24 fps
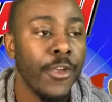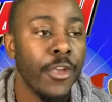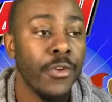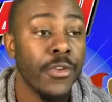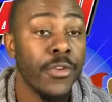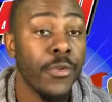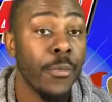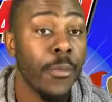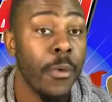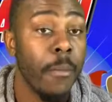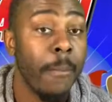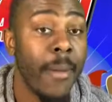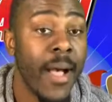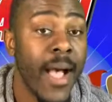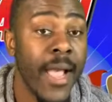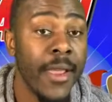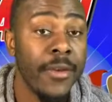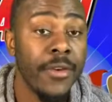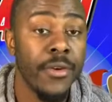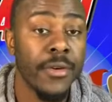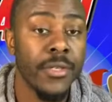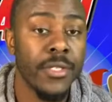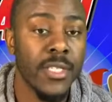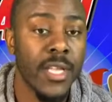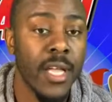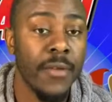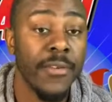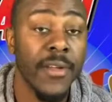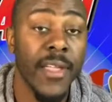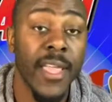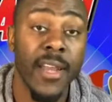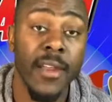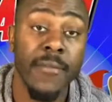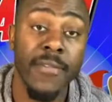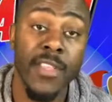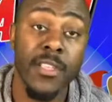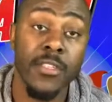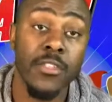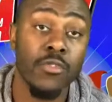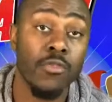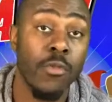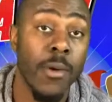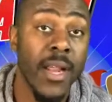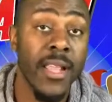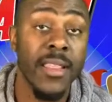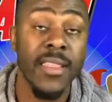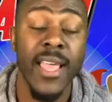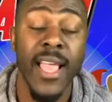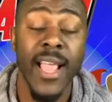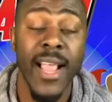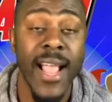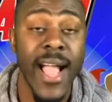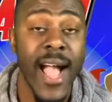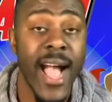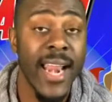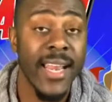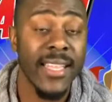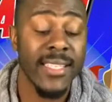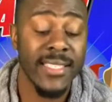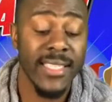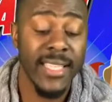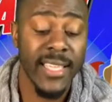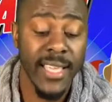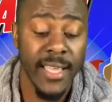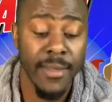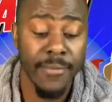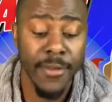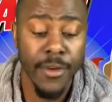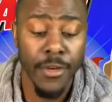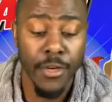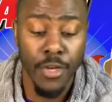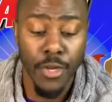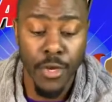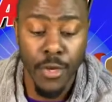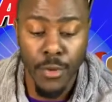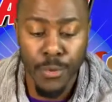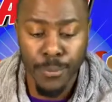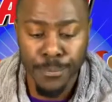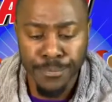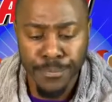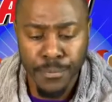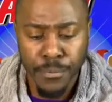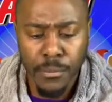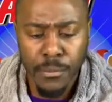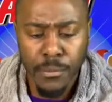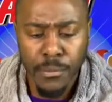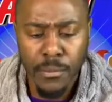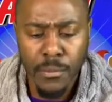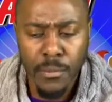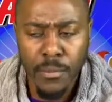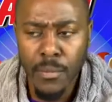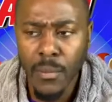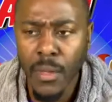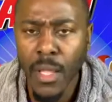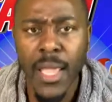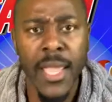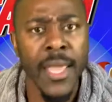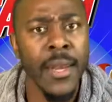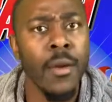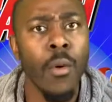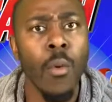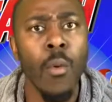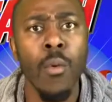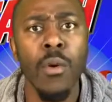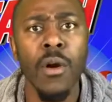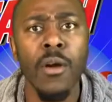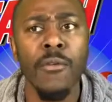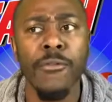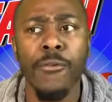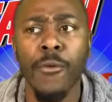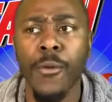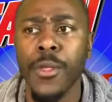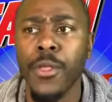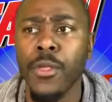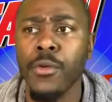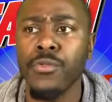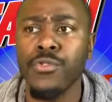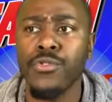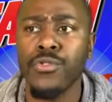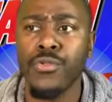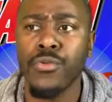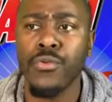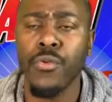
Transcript: to remind yourself again of the strength that God has given you in order for you to